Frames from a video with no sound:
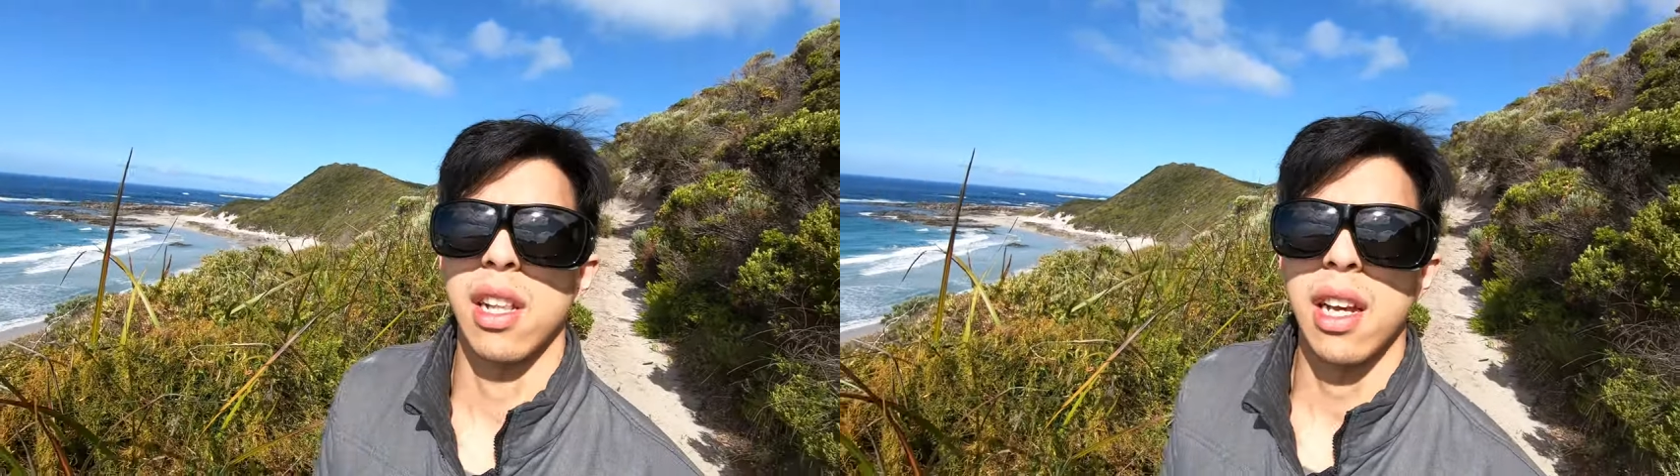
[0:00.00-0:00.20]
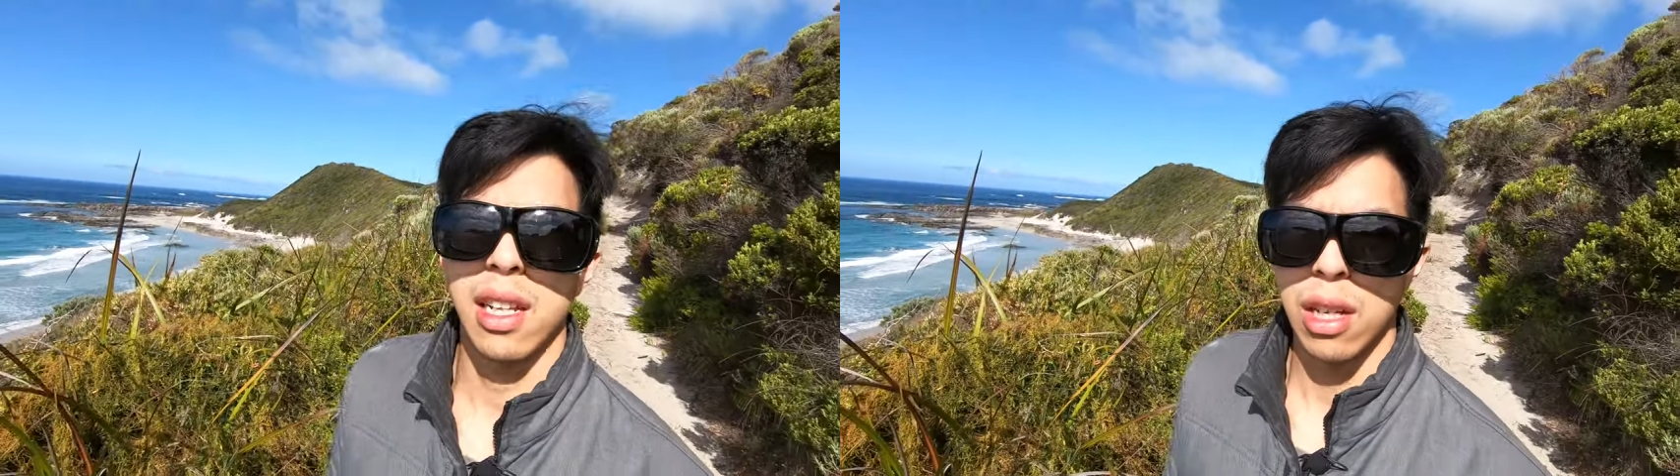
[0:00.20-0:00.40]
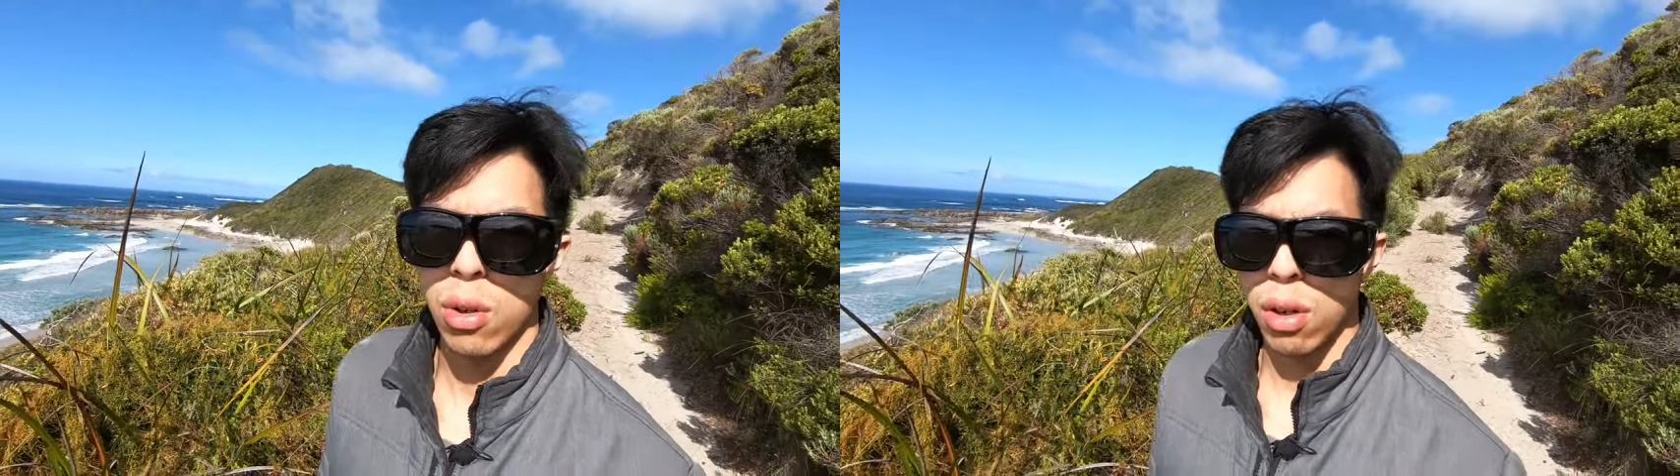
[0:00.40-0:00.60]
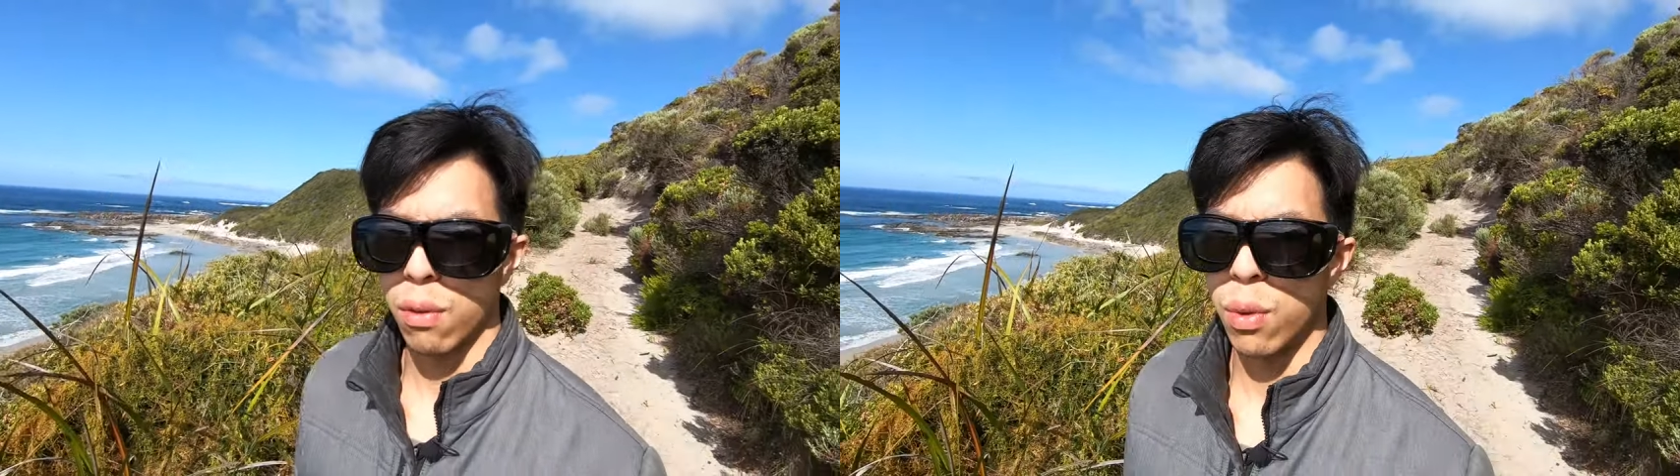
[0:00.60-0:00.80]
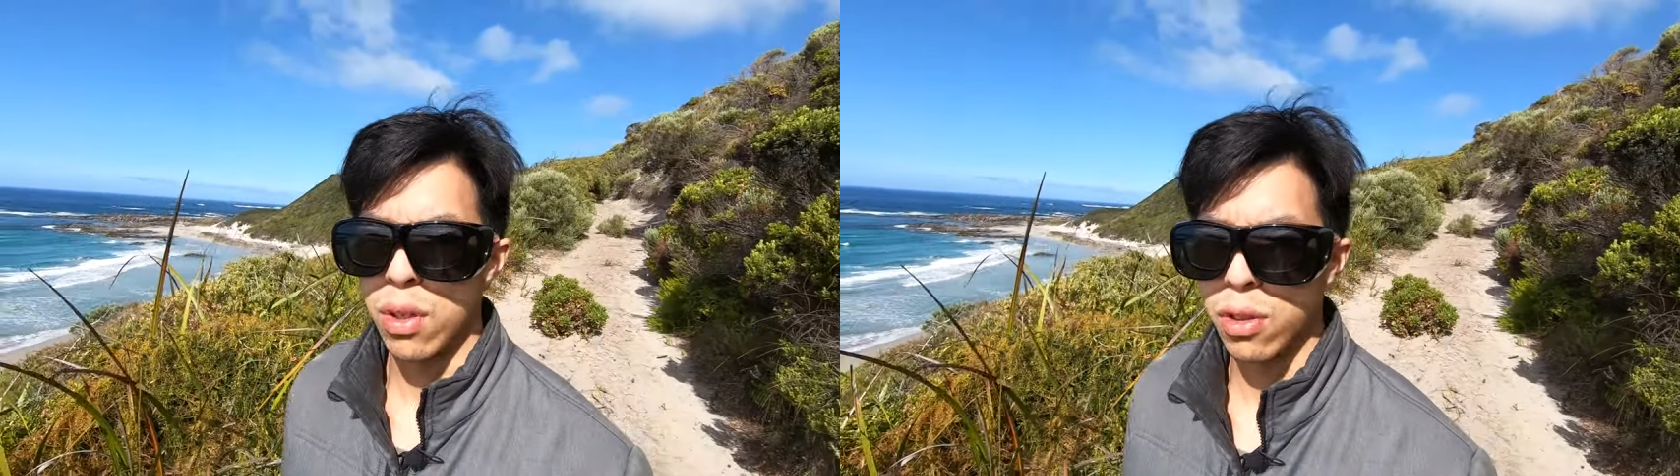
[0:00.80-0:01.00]
likelihood
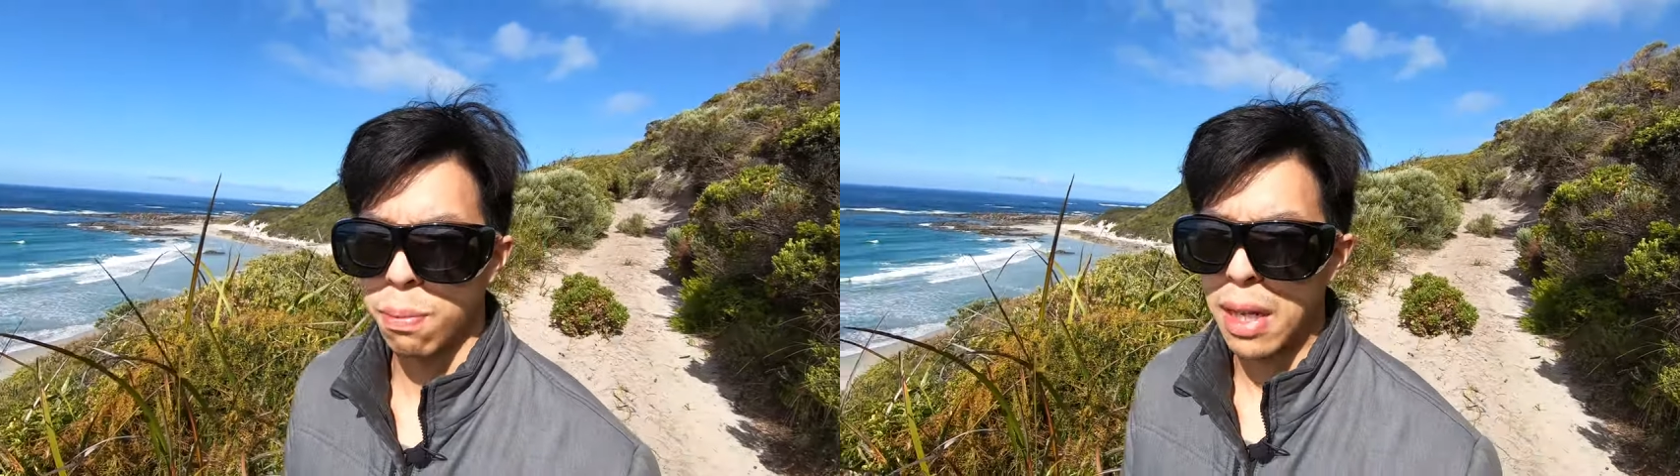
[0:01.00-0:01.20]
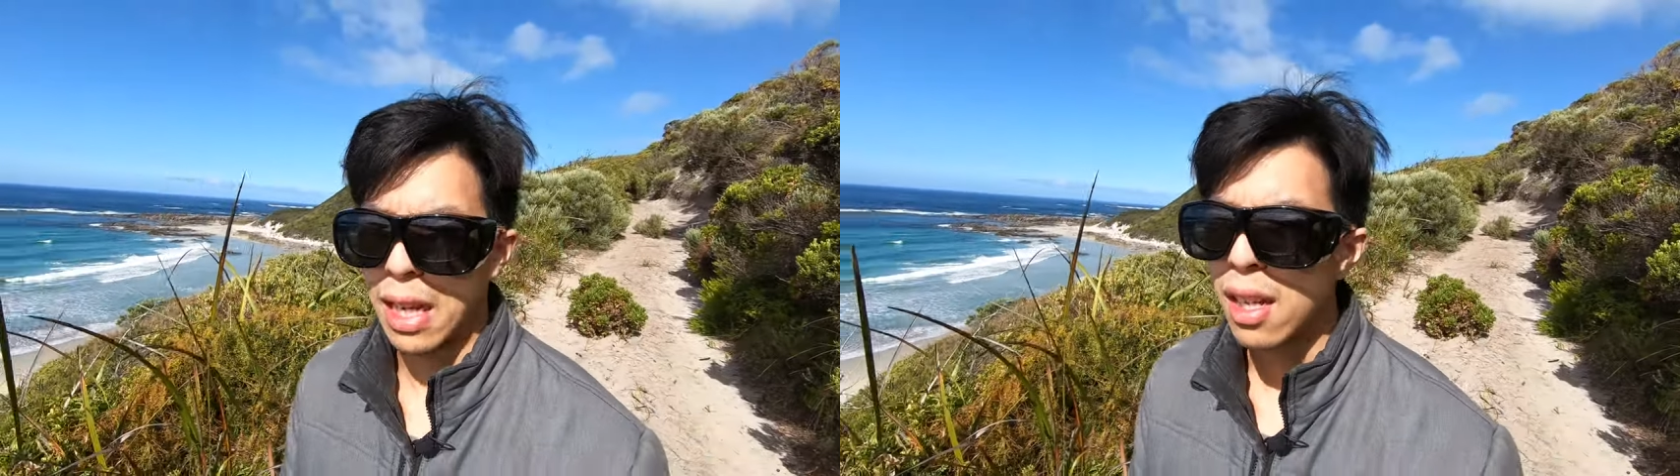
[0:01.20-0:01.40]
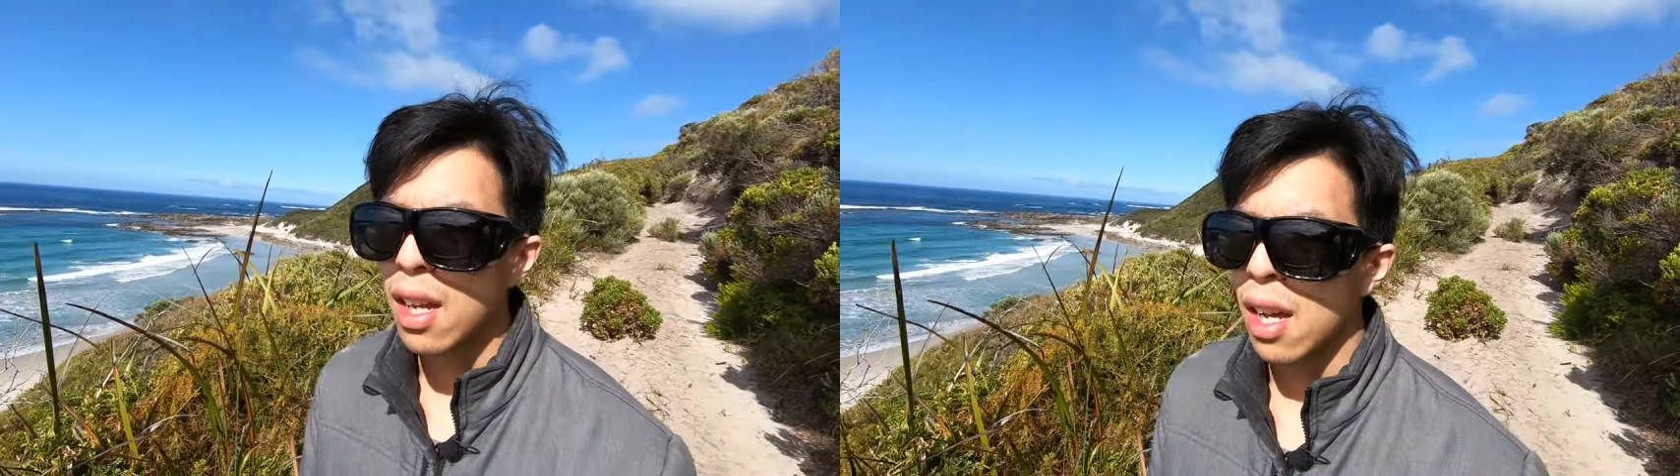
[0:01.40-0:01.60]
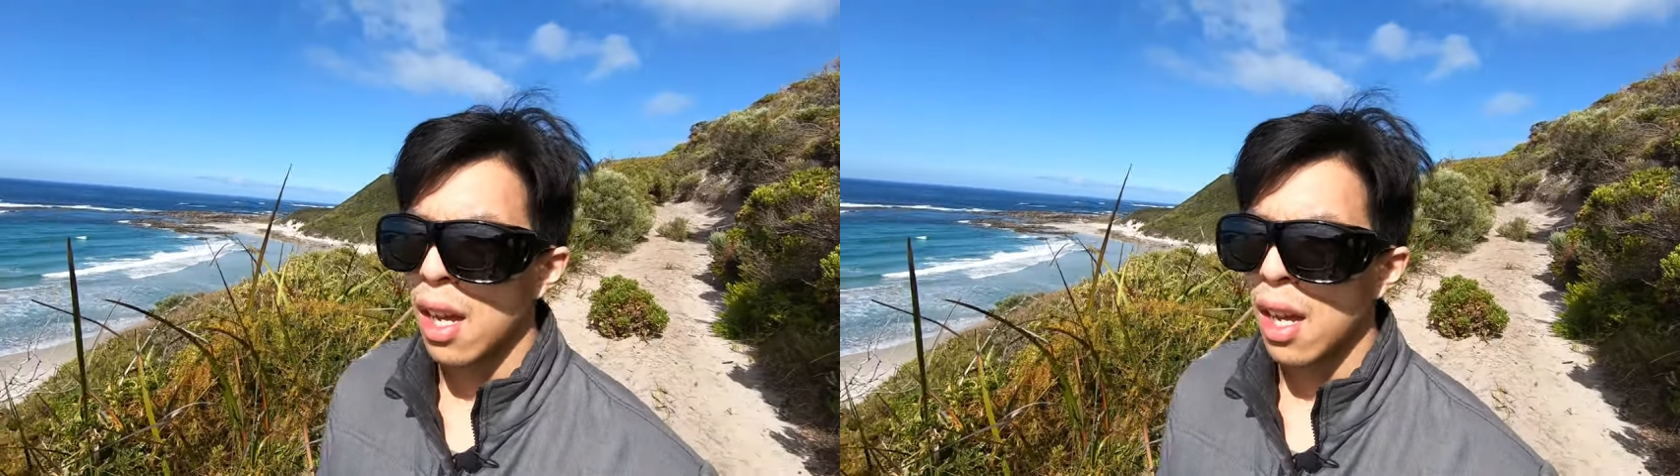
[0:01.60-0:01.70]
of wheel spin,